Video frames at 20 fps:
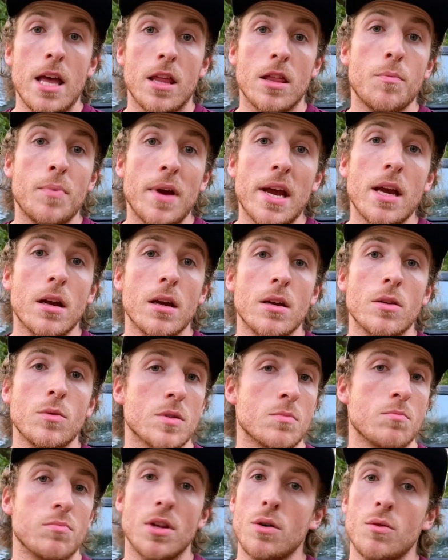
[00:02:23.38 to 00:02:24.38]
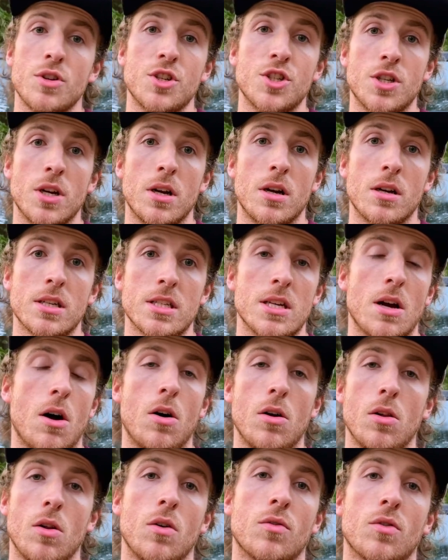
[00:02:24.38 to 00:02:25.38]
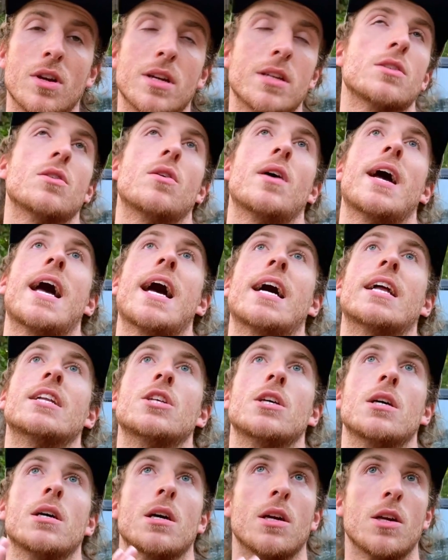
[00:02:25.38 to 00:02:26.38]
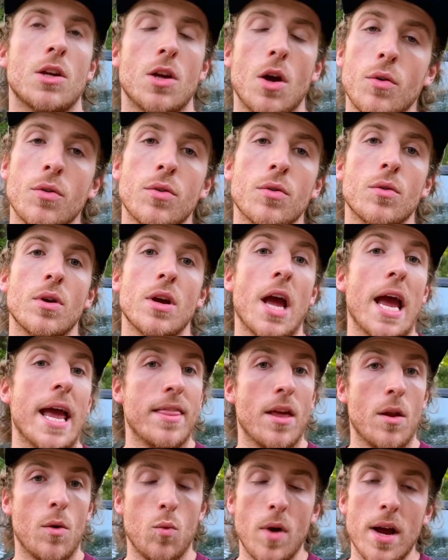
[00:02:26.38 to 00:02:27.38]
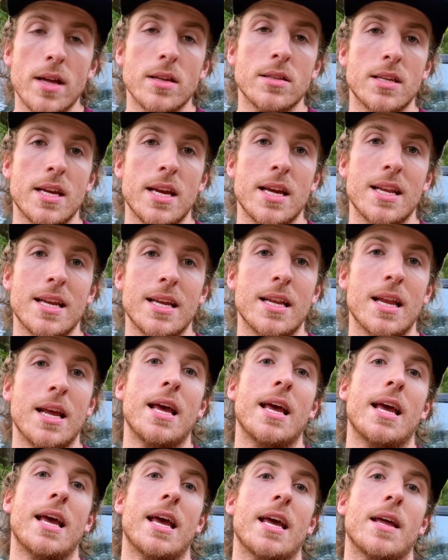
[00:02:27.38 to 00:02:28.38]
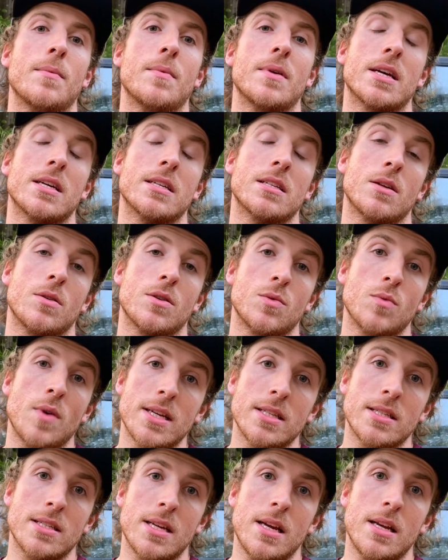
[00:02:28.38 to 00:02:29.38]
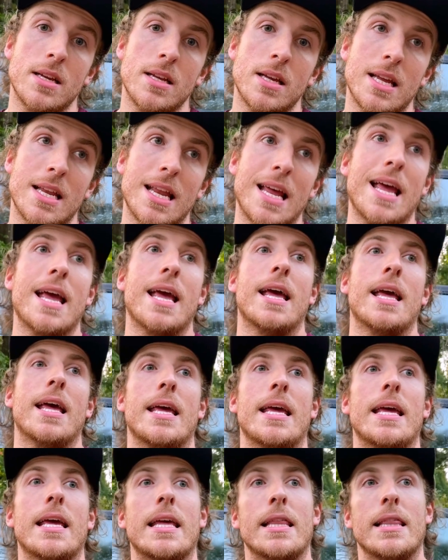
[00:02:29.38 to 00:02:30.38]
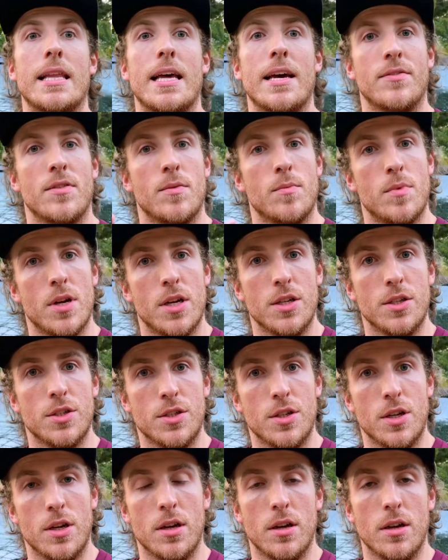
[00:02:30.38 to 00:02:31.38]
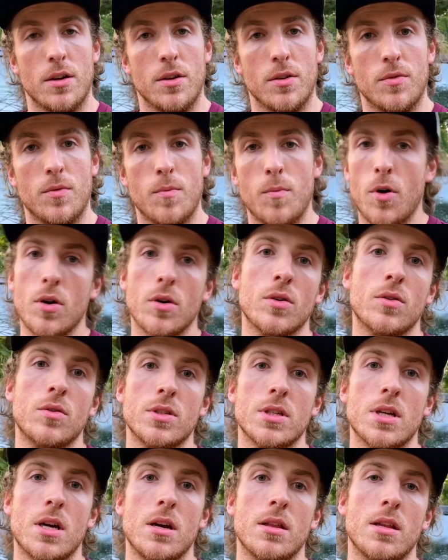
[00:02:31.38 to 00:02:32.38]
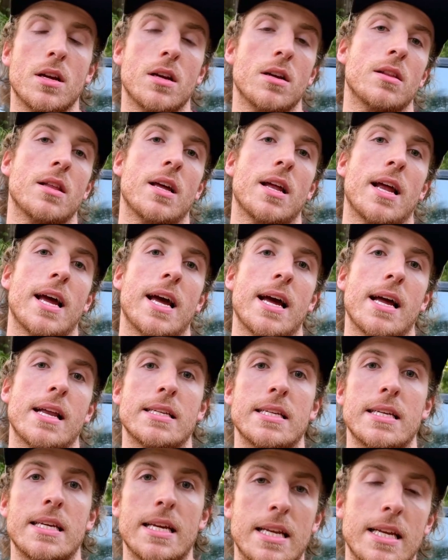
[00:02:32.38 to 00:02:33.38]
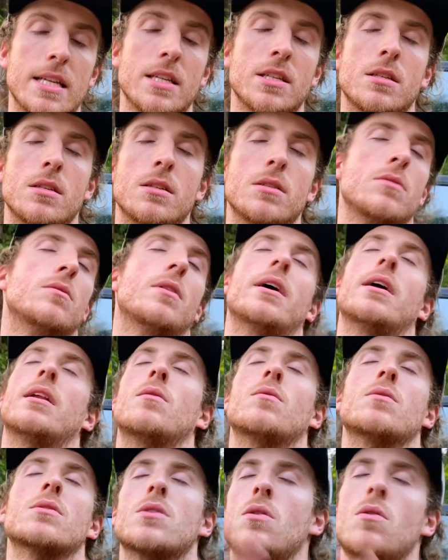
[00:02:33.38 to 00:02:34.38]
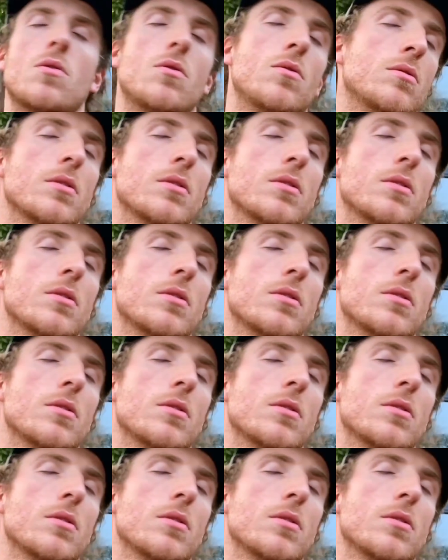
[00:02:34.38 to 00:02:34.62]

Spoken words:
The paint gun was blowing chunks all over it, so I had to go through it and then wet sand it, and because I was wet sanding it, it left a bunch of particles on there that I had to get into, and it was a whole